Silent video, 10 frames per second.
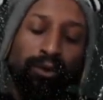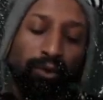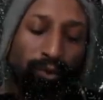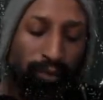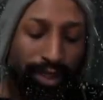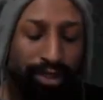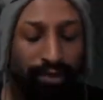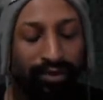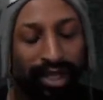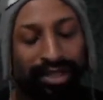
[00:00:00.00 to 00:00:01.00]
what
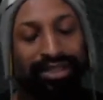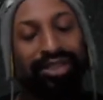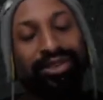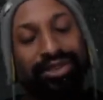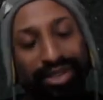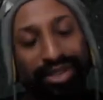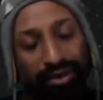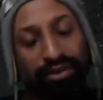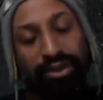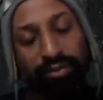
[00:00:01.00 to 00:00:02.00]
you've done to
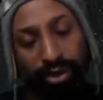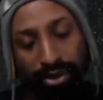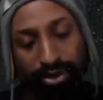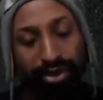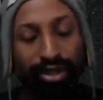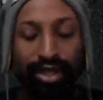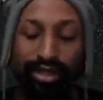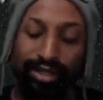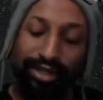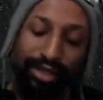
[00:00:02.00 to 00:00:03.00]
yourself spiritually
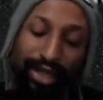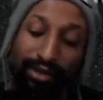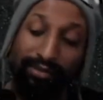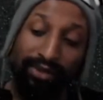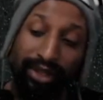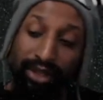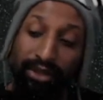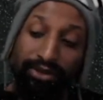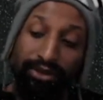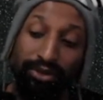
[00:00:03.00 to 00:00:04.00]
is the same thing
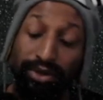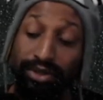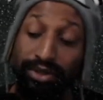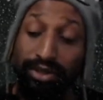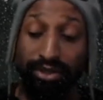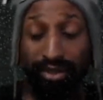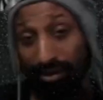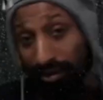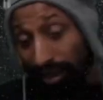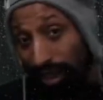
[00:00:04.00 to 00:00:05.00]
you're doing to
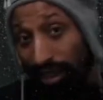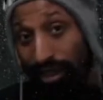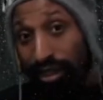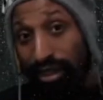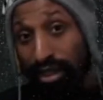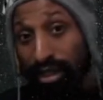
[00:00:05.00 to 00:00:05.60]
yourself legally,